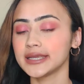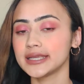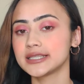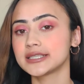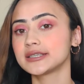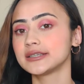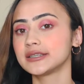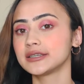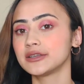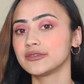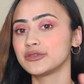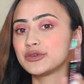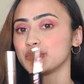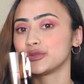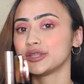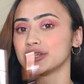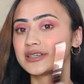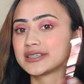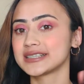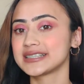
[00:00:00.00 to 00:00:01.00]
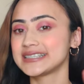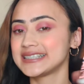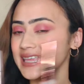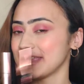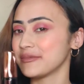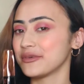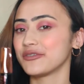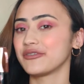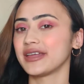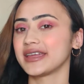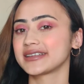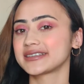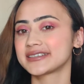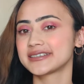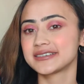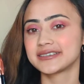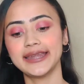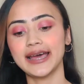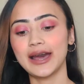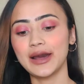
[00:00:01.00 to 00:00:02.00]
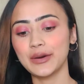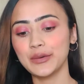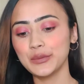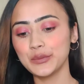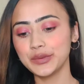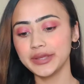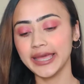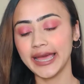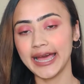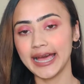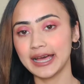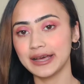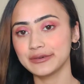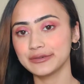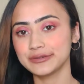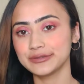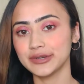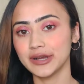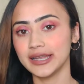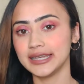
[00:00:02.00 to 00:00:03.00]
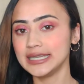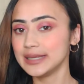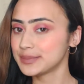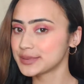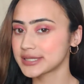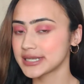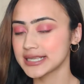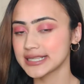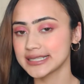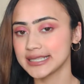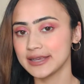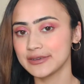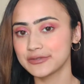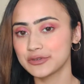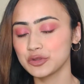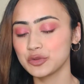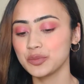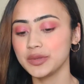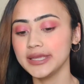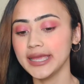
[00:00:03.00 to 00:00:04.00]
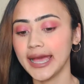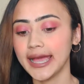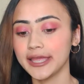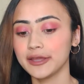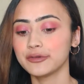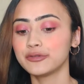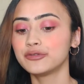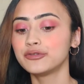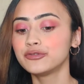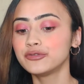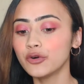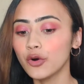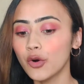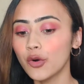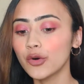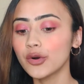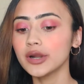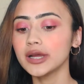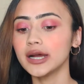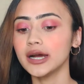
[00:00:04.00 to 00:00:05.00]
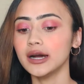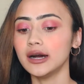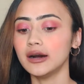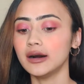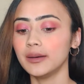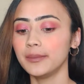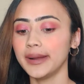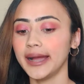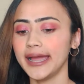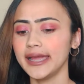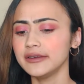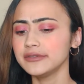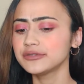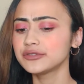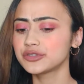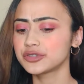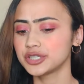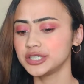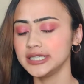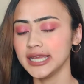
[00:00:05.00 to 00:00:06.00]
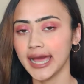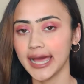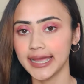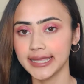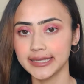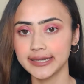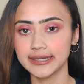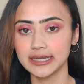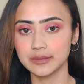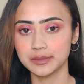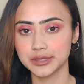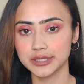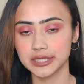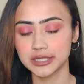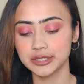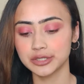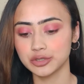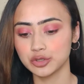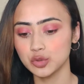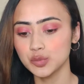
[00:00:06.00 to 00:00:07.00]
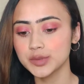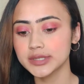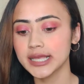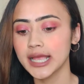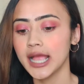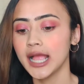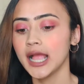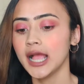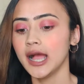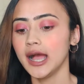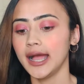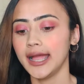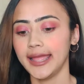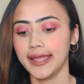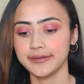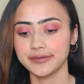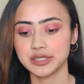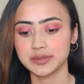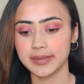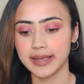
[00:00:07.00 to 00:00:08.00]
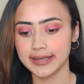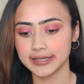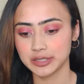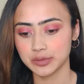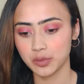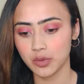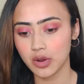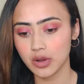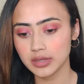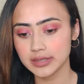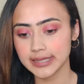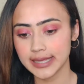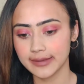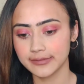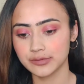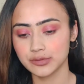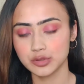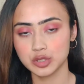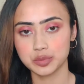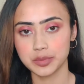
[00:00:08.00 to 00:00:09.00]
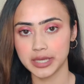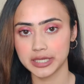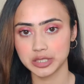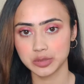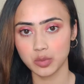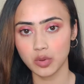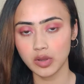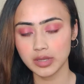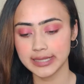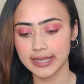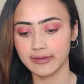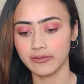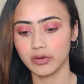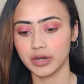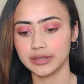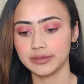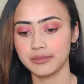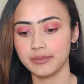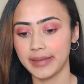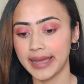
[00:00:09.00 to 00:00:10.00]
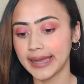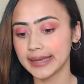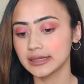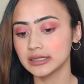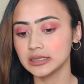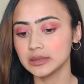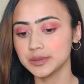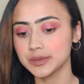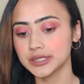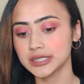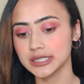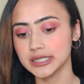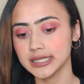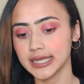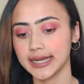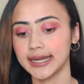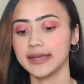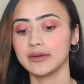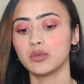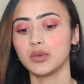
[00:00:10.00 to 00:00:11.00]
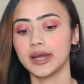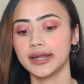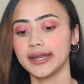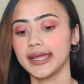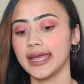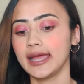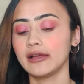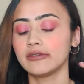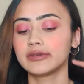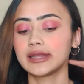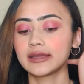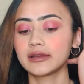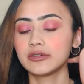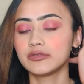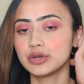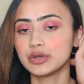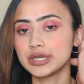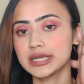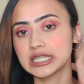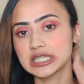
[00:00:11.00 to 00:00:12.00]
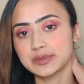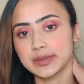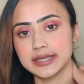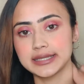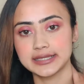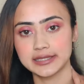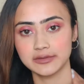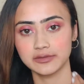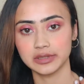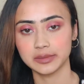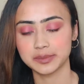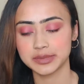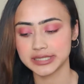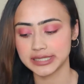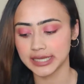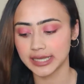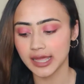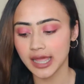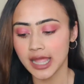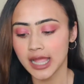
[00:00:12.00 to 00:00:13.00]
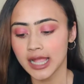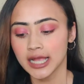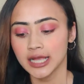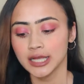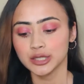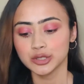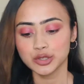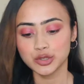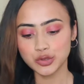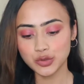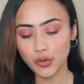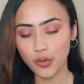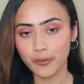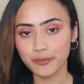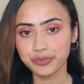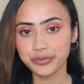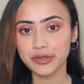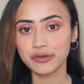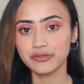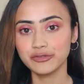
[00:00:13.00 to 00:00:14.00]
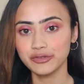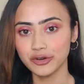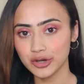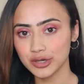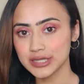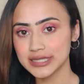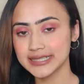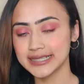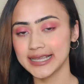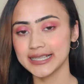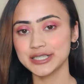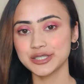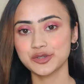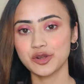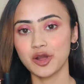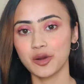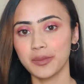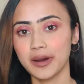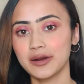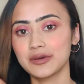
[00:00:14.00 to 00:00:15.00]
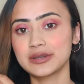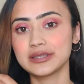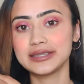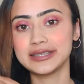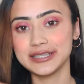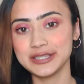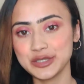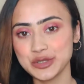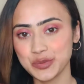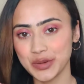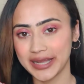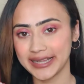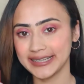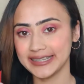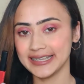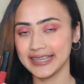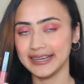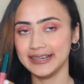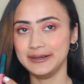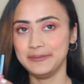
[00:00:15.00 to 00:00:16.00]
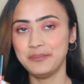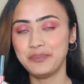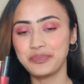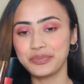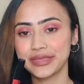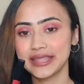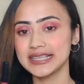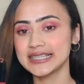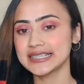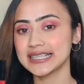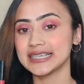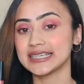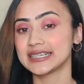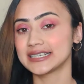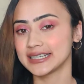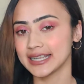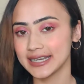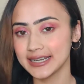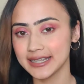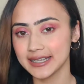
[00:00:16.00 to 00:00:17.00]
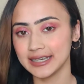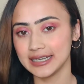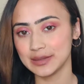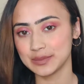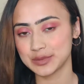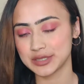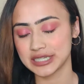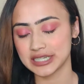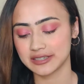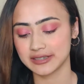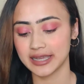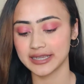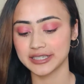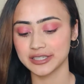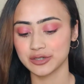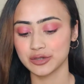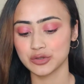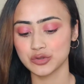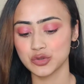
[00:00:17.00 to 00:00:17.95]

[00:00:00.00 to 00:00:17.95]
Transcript: It's gonna give you the same effect. Now we have lipsticks left with me. I have 3 high-end lipstick dupes. I have Smashbox, I have 2 Smashbox, I have 1 MAC lipstick, and I have like a very expensive lipstick. So first let's talk about this one, this red lipstick right here.